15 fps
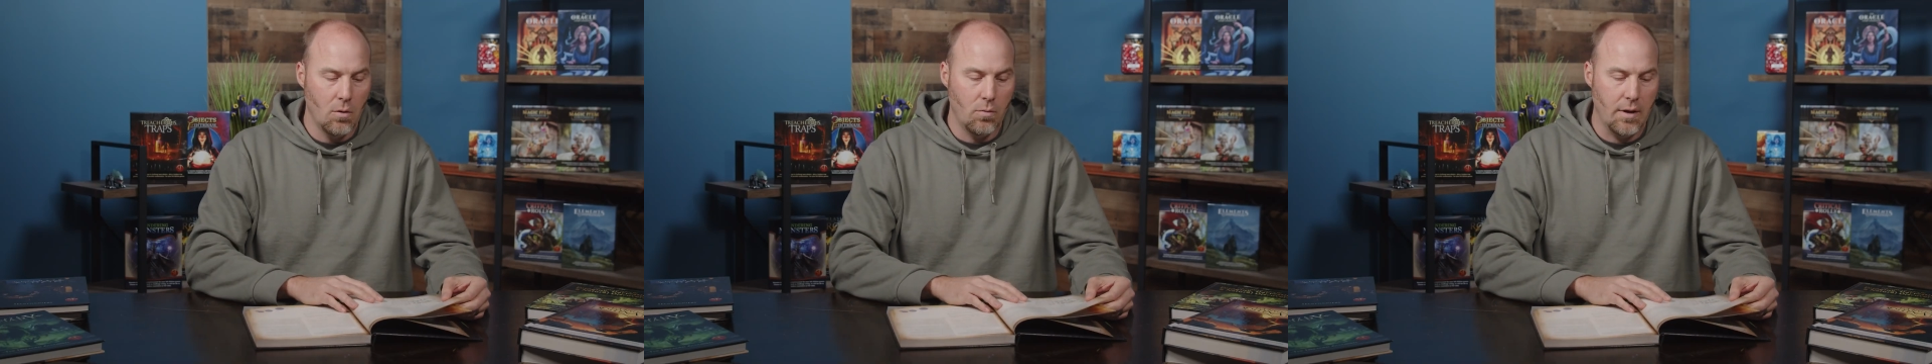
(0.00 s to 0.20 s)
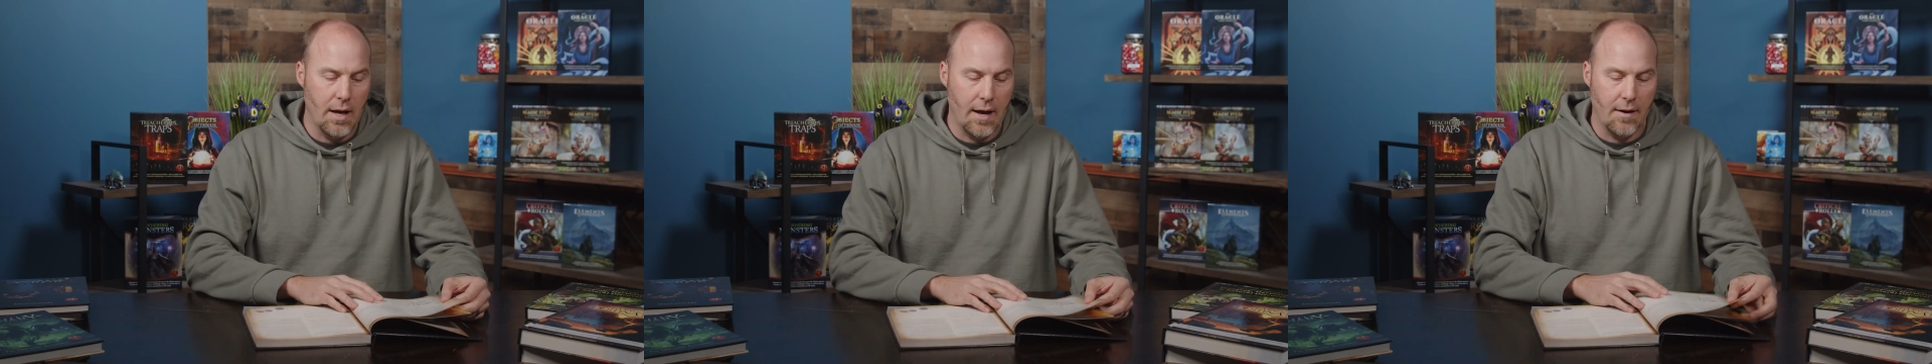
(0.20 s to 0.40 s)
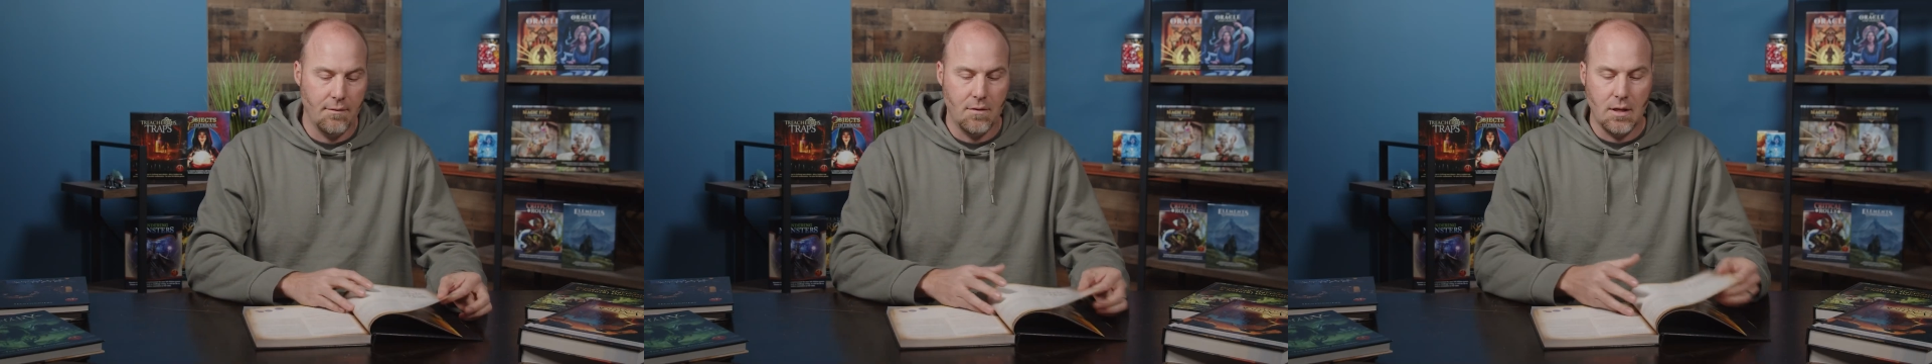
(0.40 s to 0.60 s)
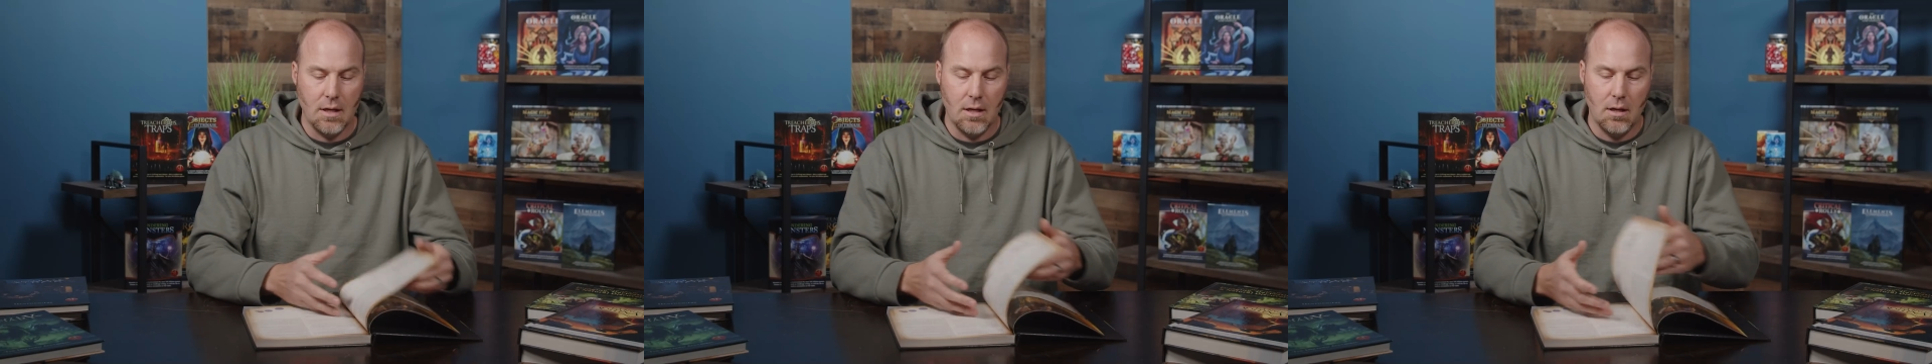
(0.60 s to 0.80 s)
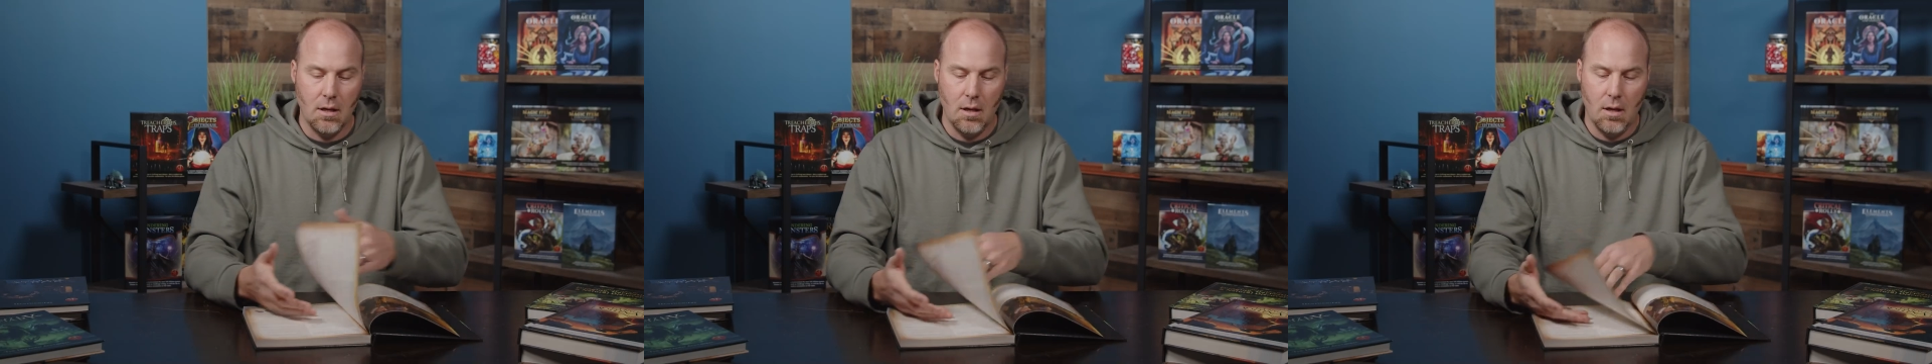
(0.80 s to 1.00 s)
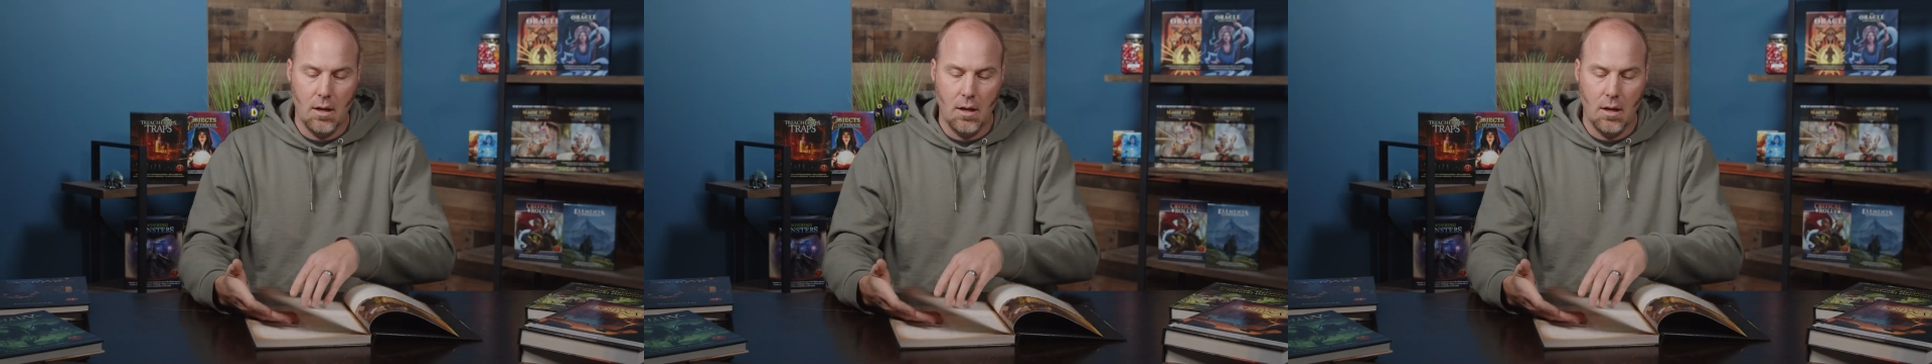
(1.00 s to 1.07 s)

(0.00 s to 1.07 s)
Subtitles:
We have the